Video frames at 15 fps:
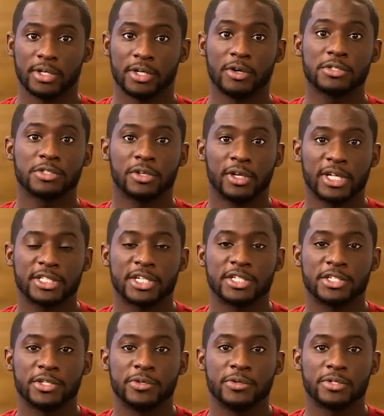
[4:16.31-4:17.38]
it also lets
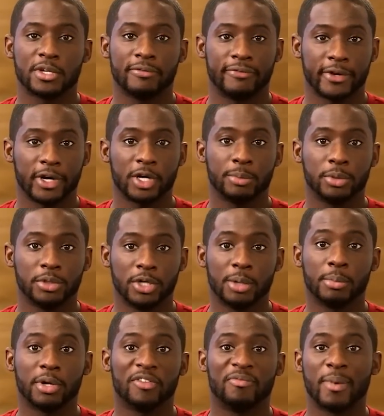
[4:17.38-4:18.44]
us use a variable
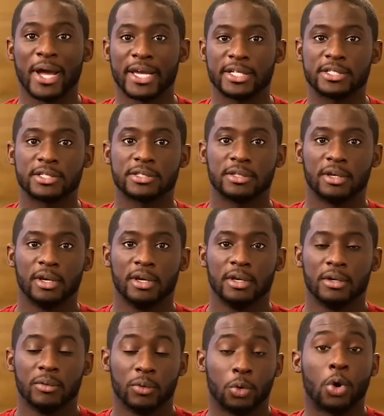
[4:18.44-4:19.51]
number of bytes.
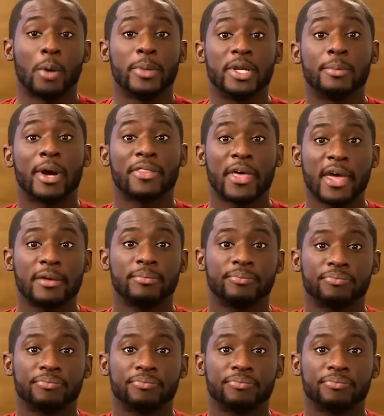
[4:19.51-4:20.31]
What do I mean by that?